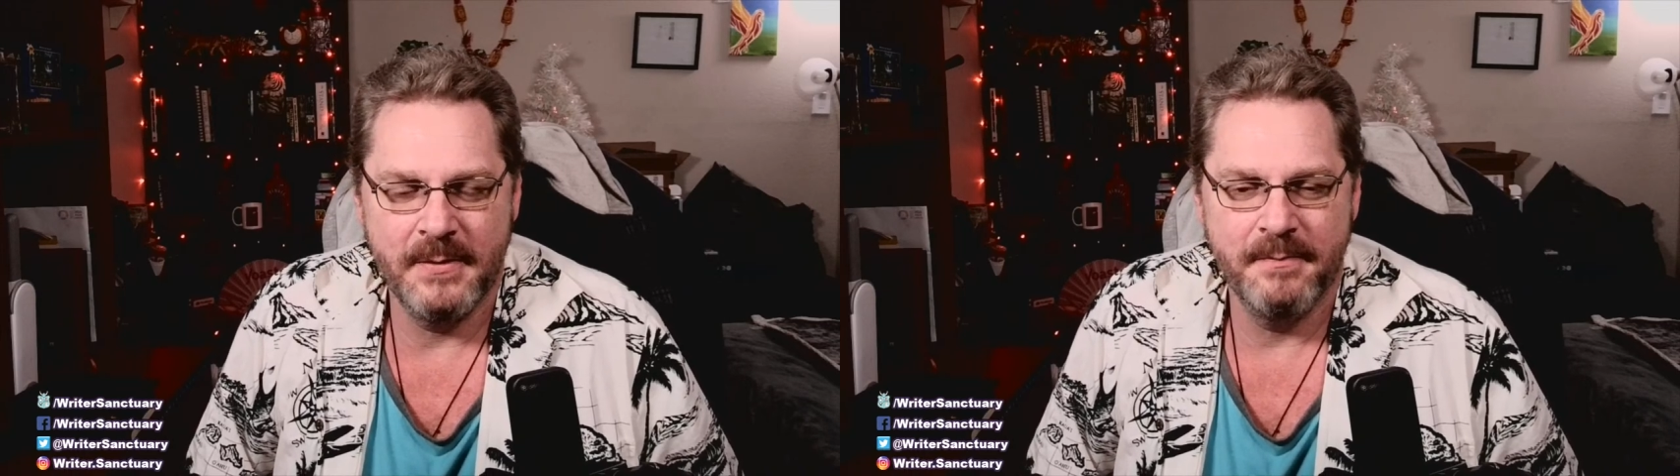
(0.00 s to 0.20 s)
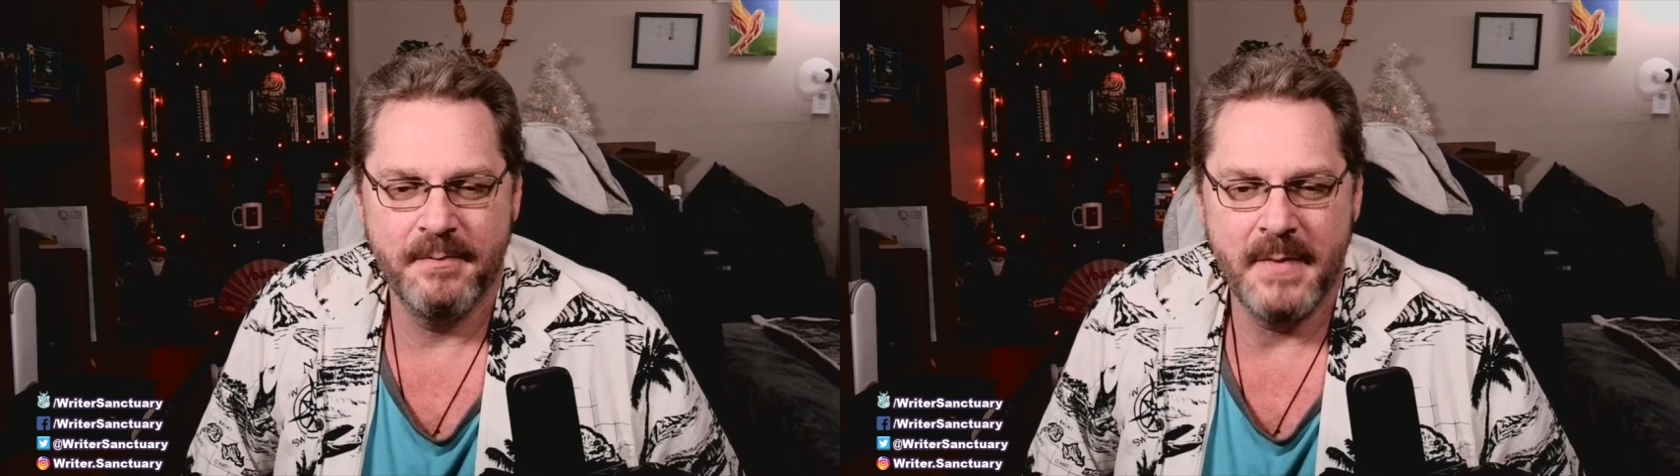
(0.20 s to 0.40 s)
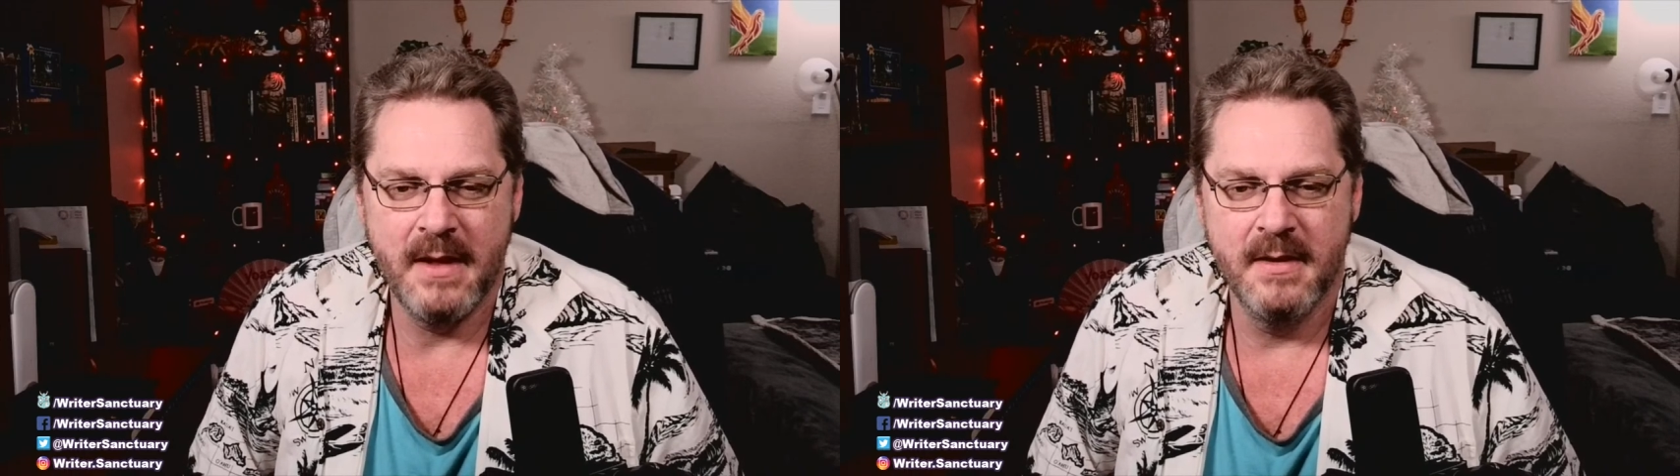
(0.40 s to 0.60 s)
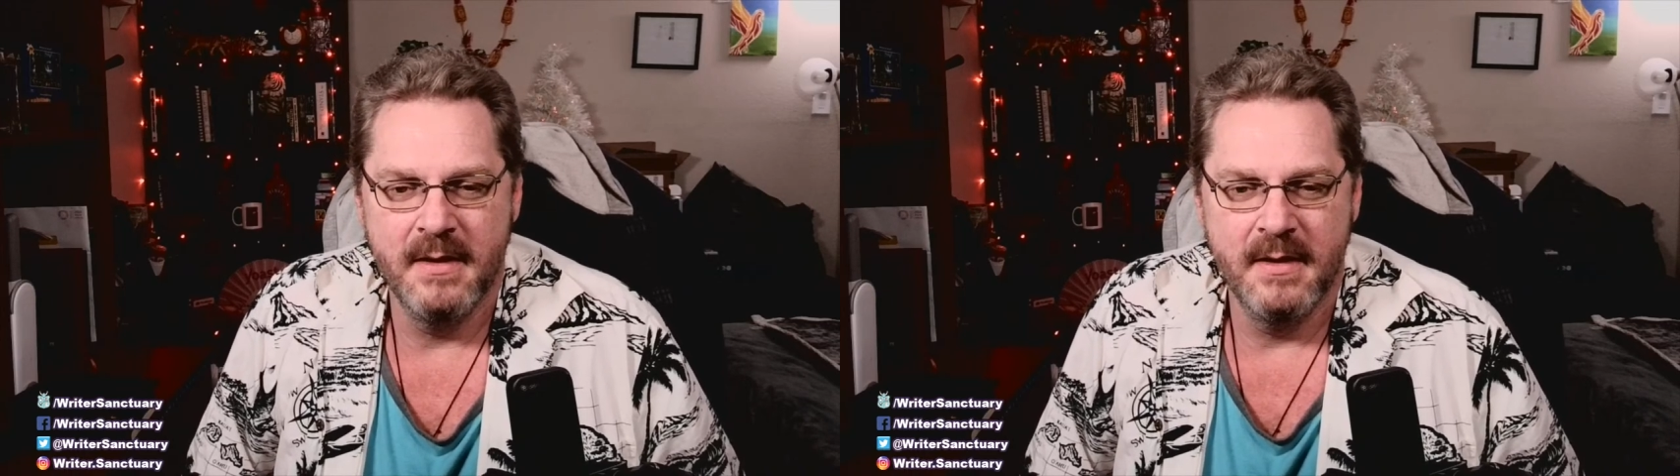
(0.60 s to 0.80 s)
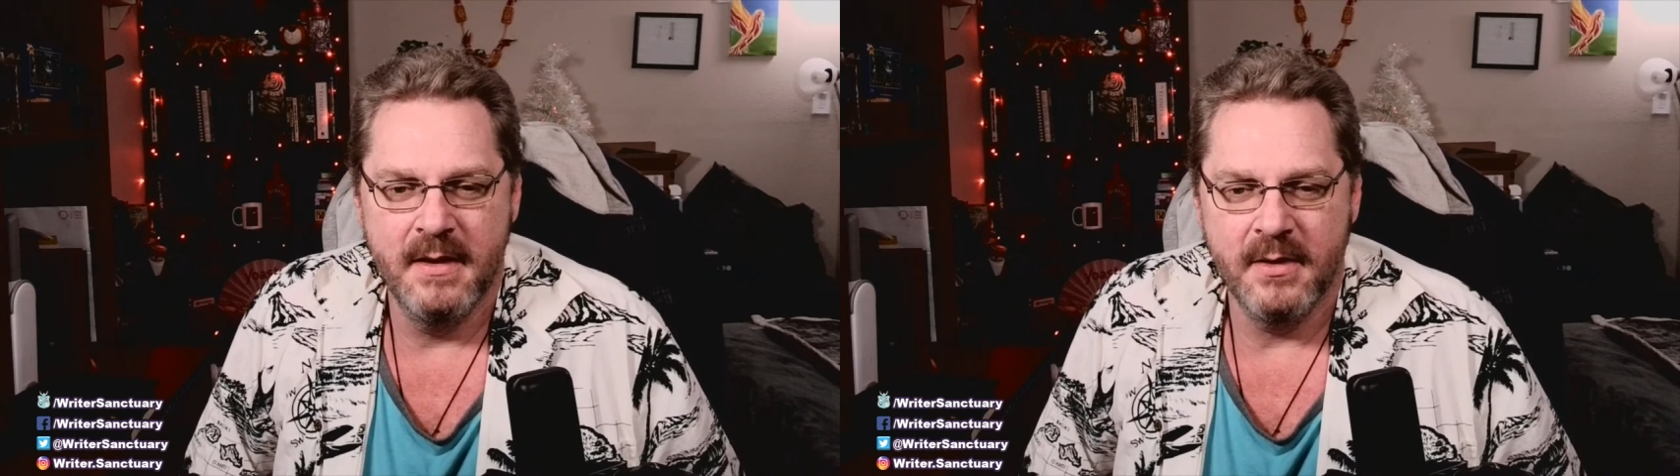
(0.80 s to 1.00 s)
So,
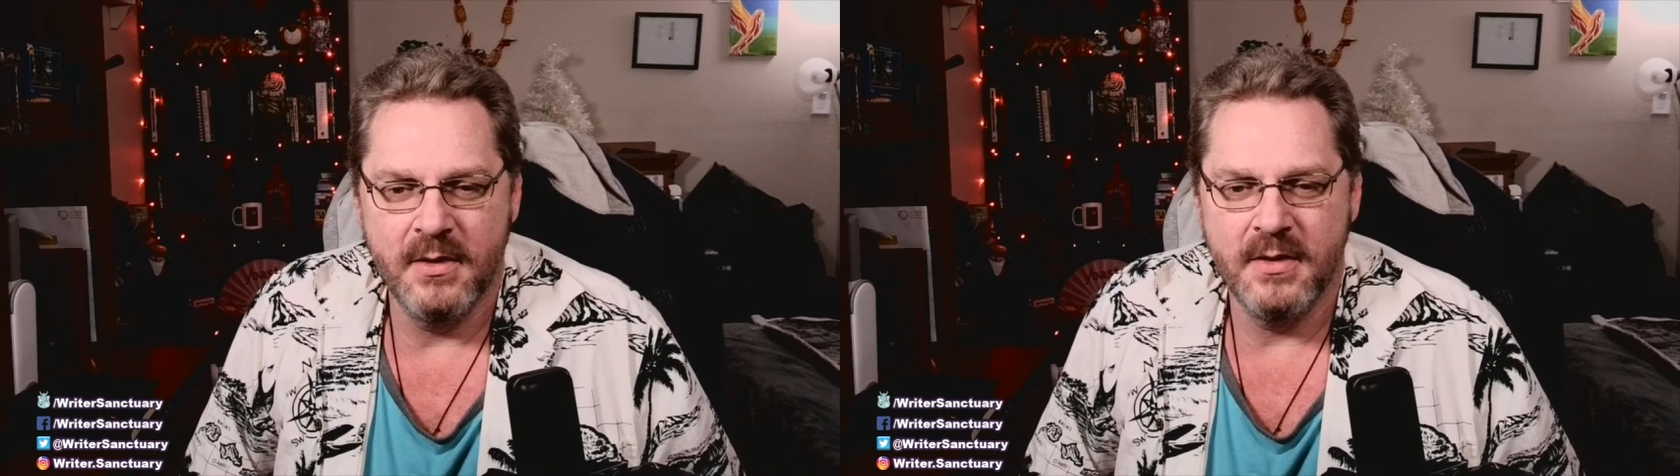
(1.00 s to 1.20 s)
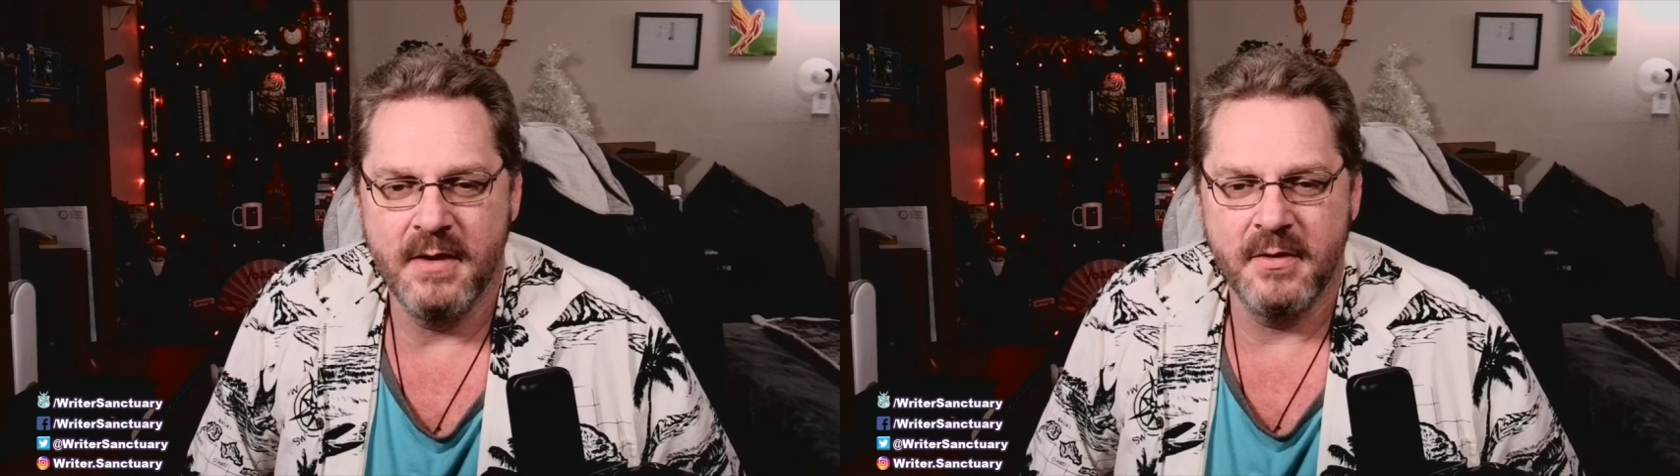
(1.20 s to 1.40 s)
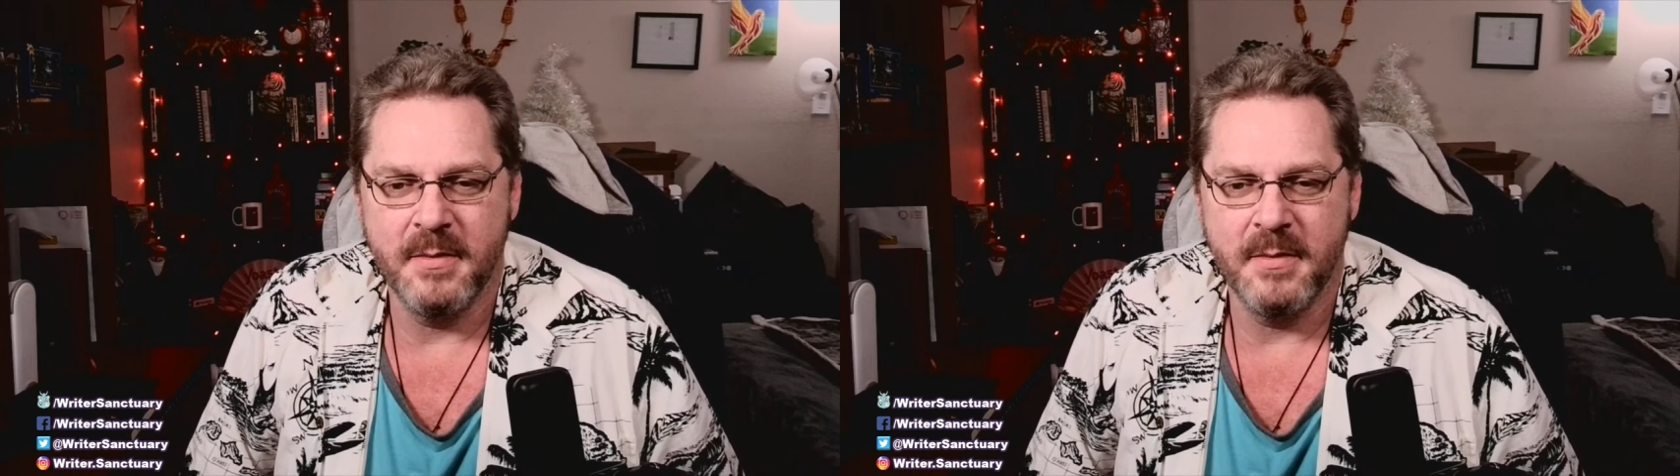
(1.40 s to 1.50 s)
a good